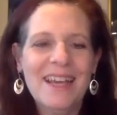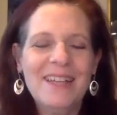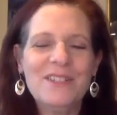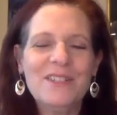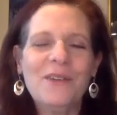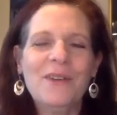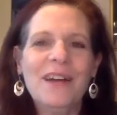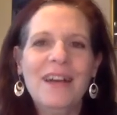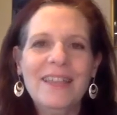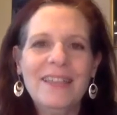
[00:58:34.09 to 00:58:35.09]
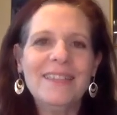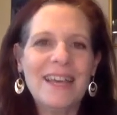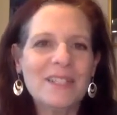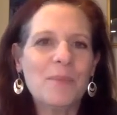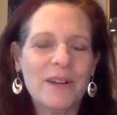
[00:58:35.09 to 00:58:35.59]
And so I think
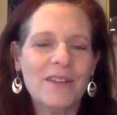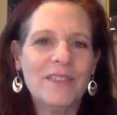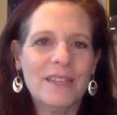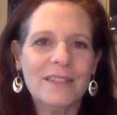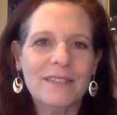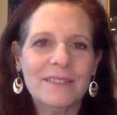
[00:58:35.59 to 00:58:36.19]
that's part of the